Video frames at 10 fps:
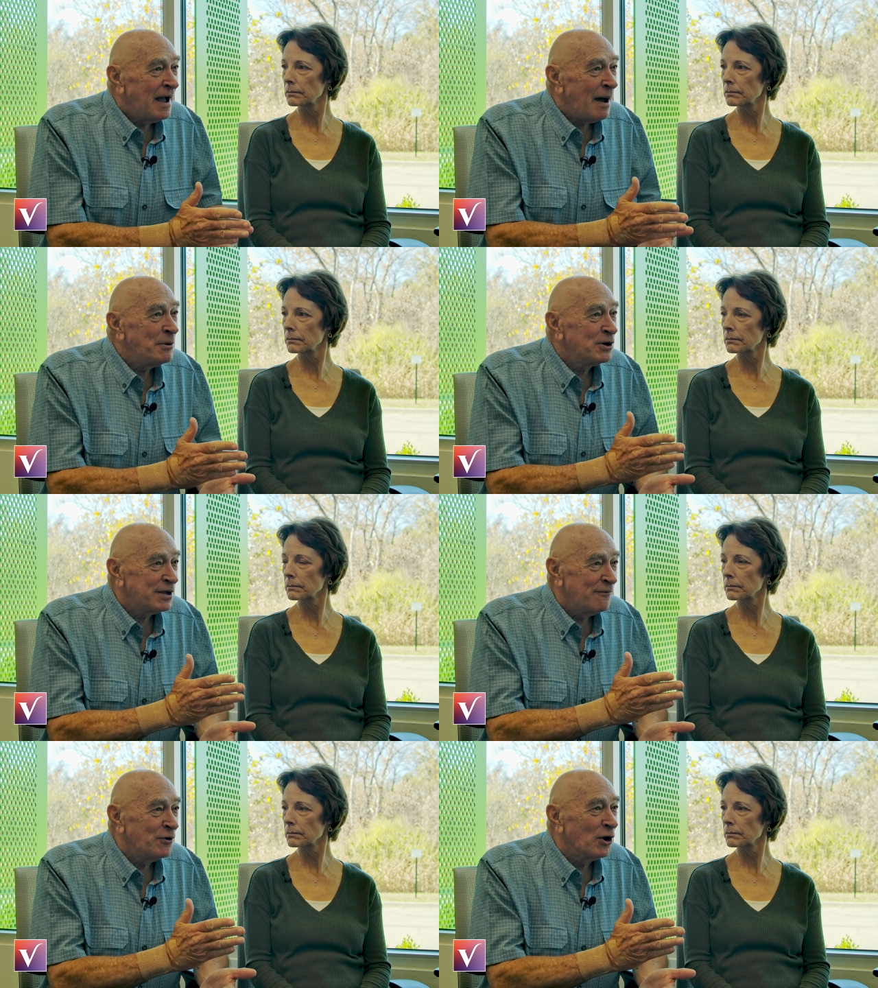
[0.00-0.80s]
Speaker 1: I'm going
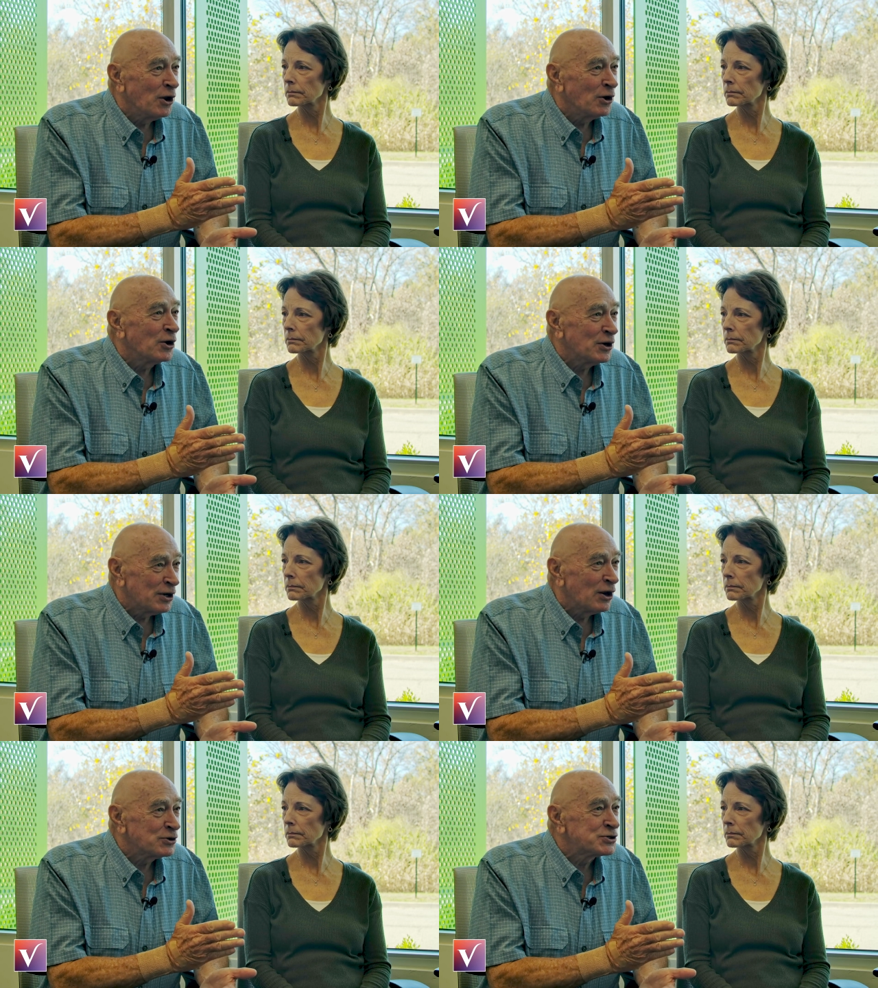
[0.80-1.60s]
to give you a little
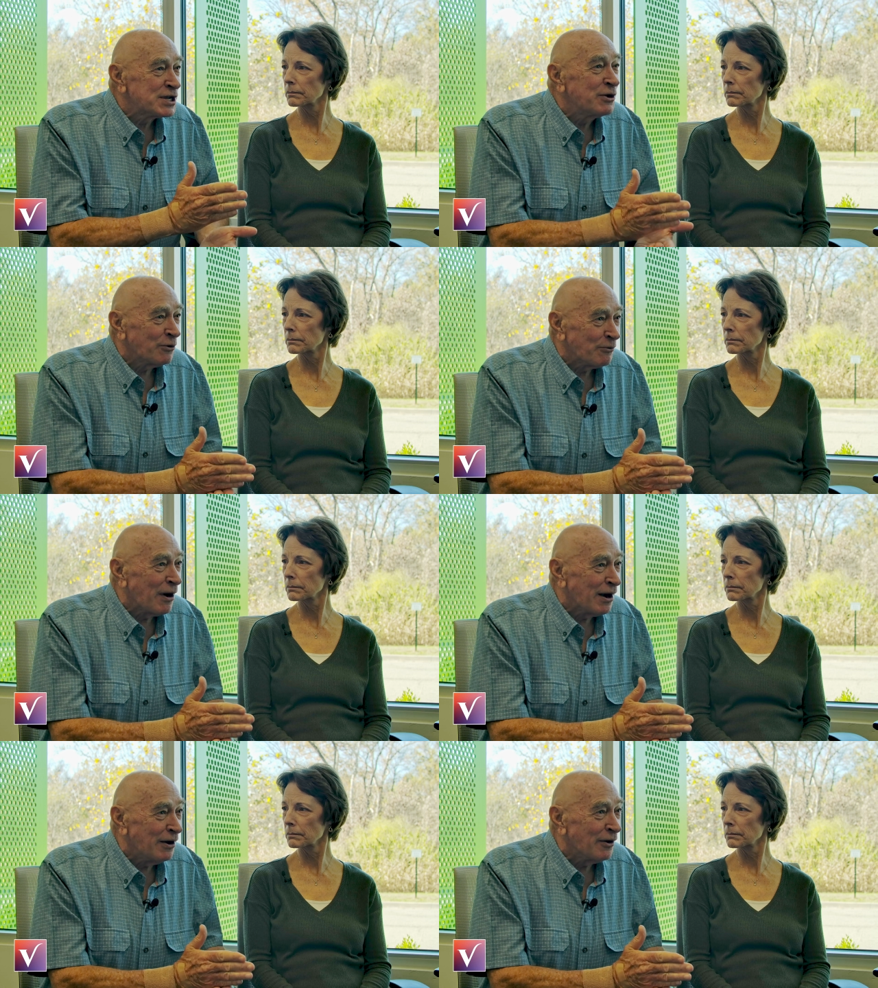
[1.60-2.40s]
little secret
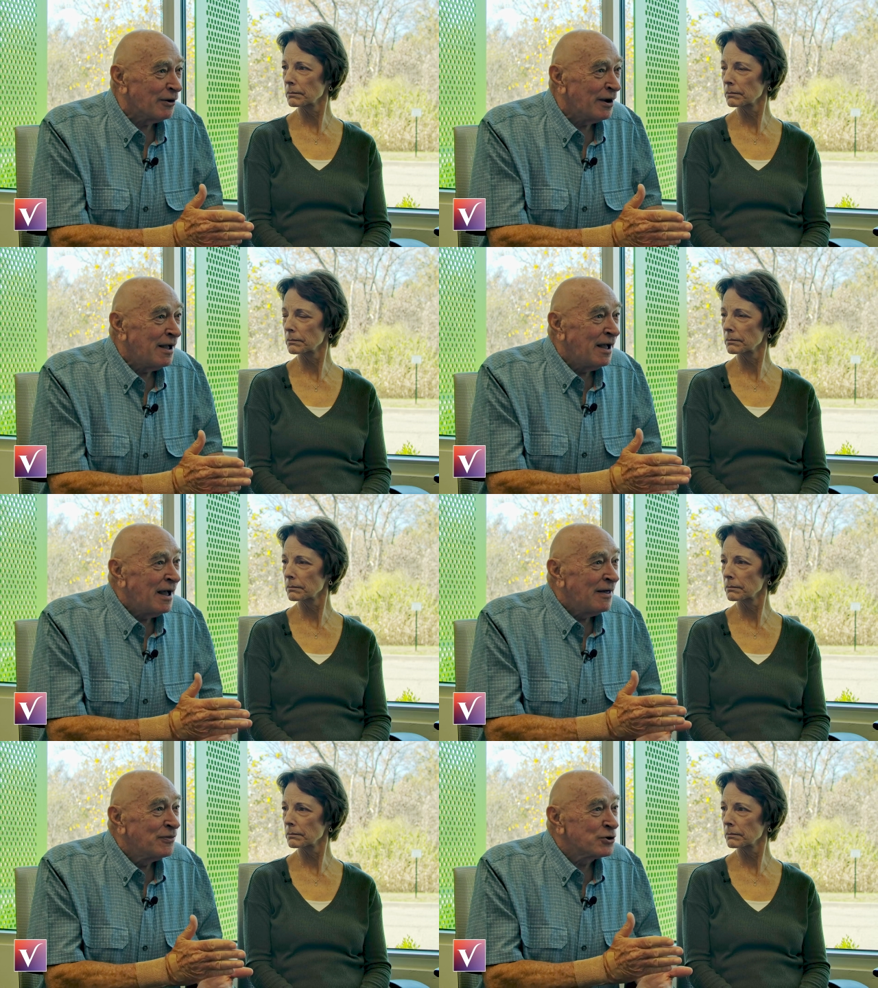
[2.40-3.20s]
right here
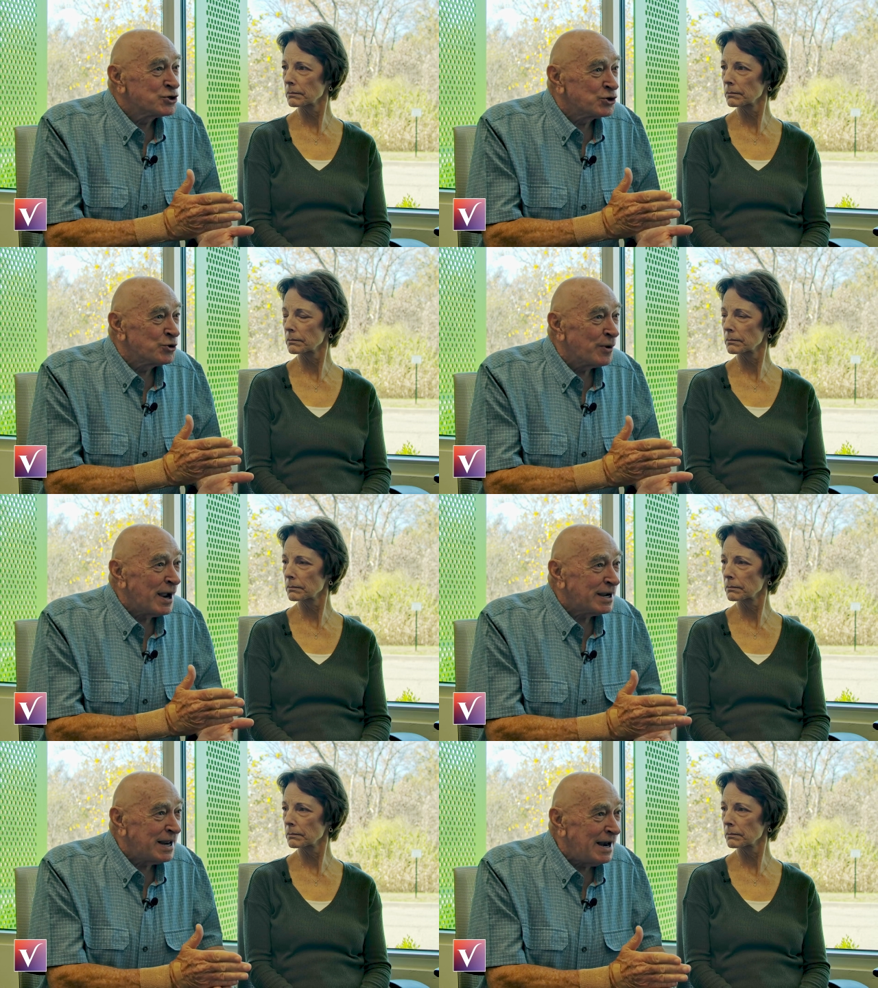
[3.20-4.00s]
there's a
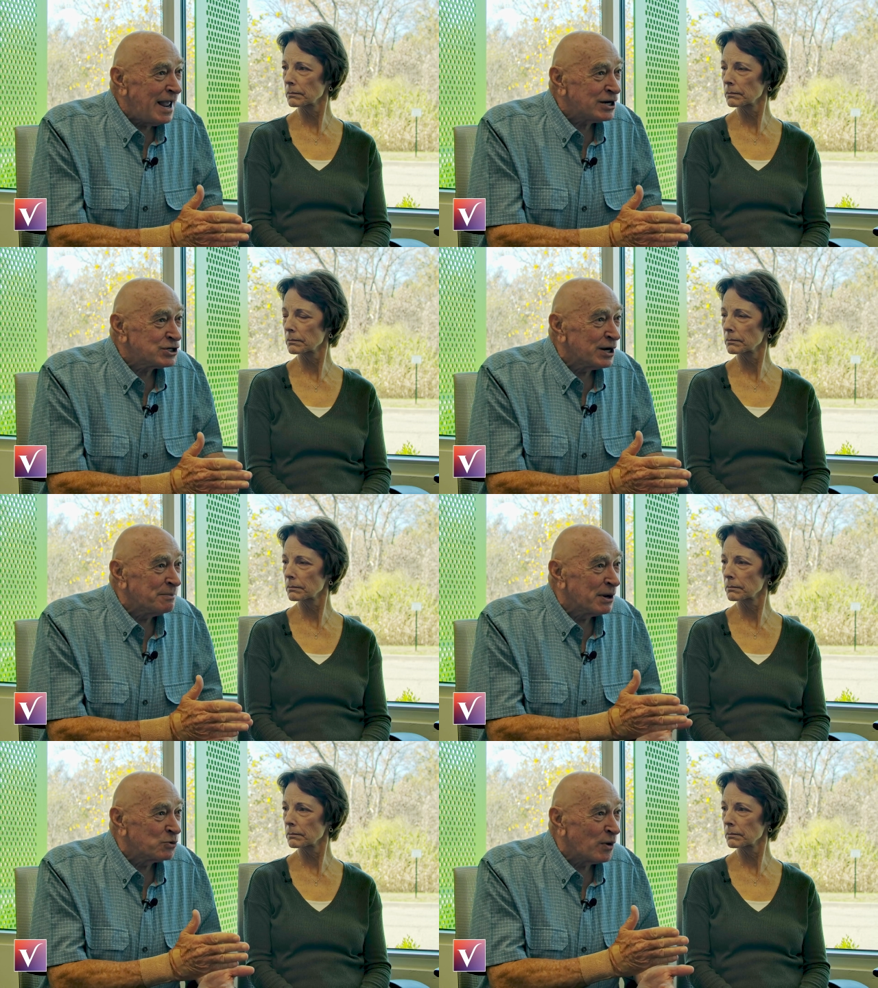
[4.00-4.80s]
direct
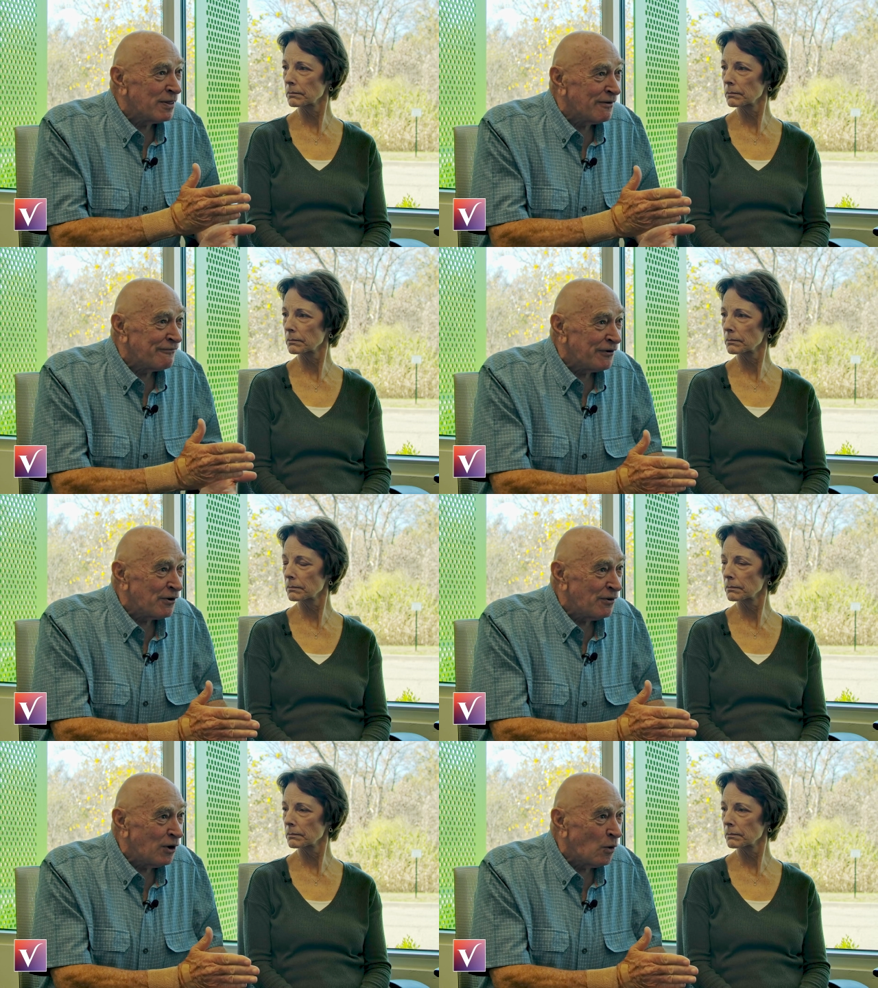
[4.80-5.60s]
connection between the
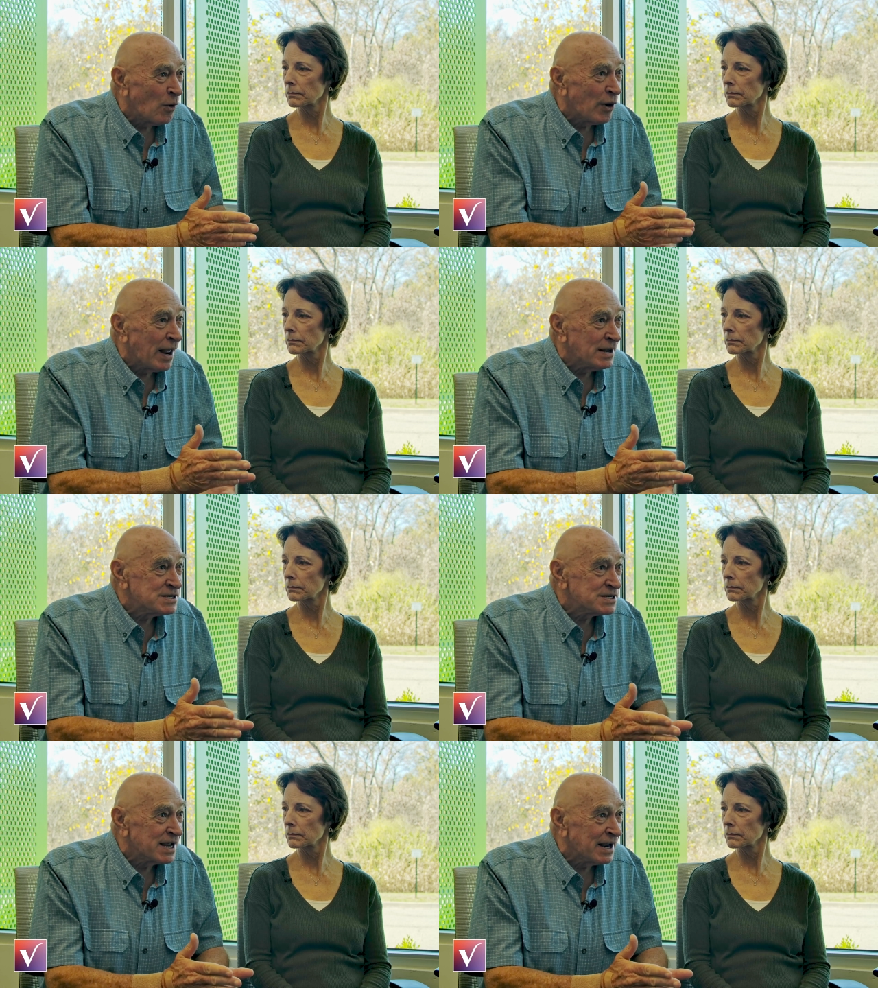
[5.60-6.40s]
fear of the Lord
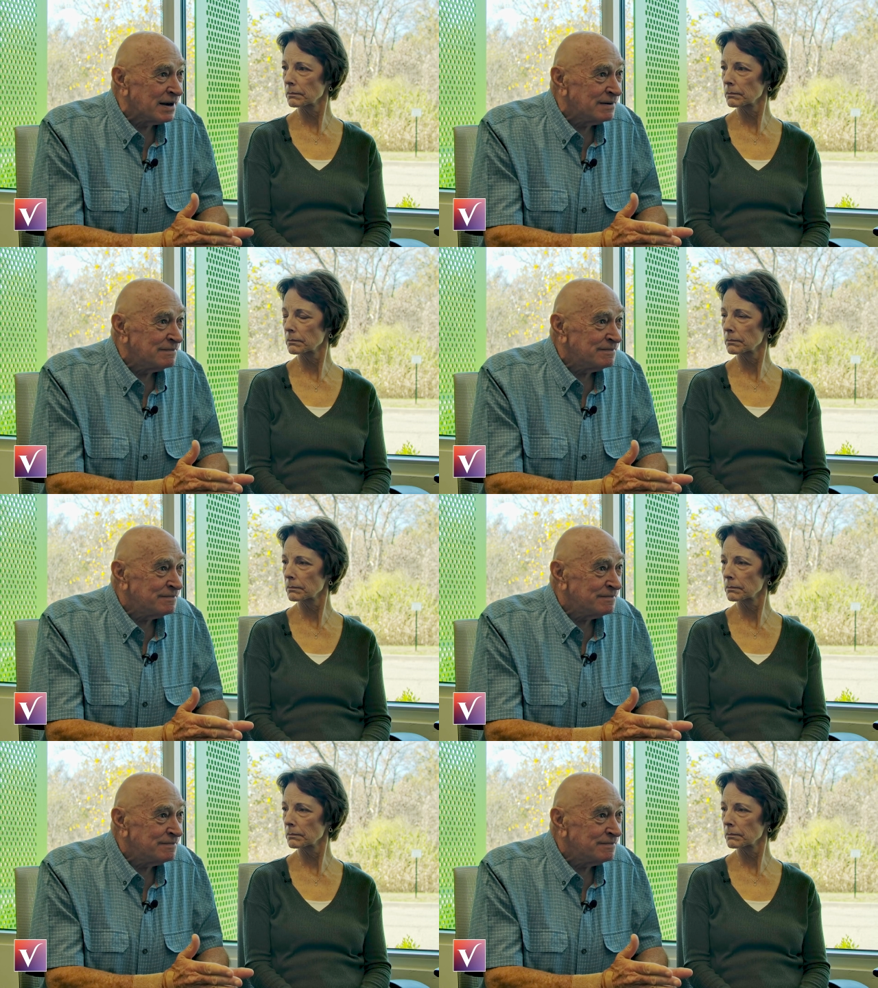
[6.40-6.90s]
and sin.